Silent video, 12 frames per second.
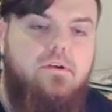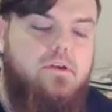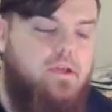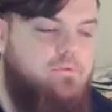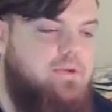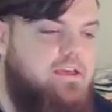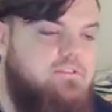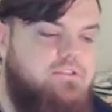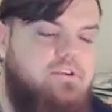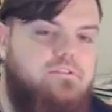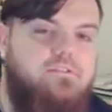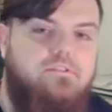and we have
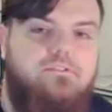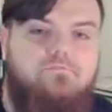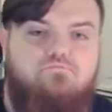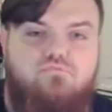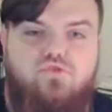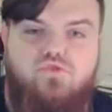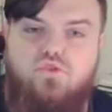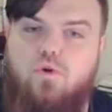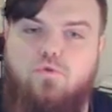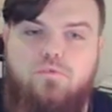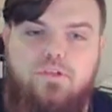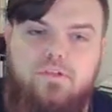another
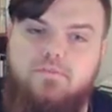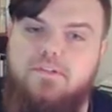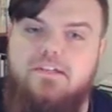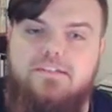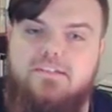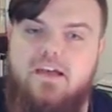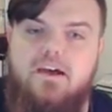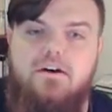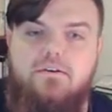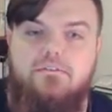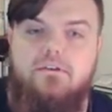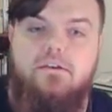totally unique
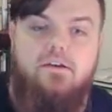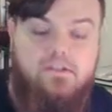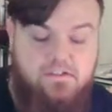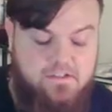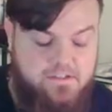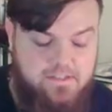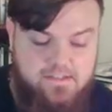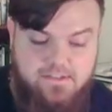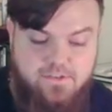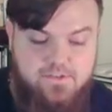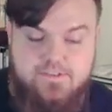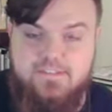sound, again,
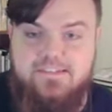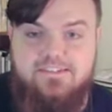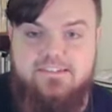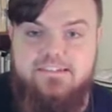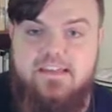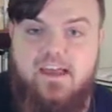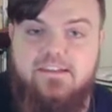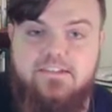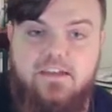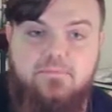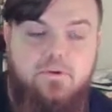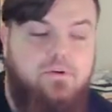using these exact
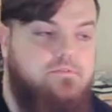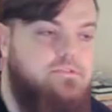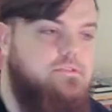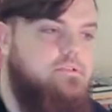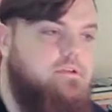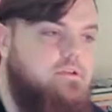same notes.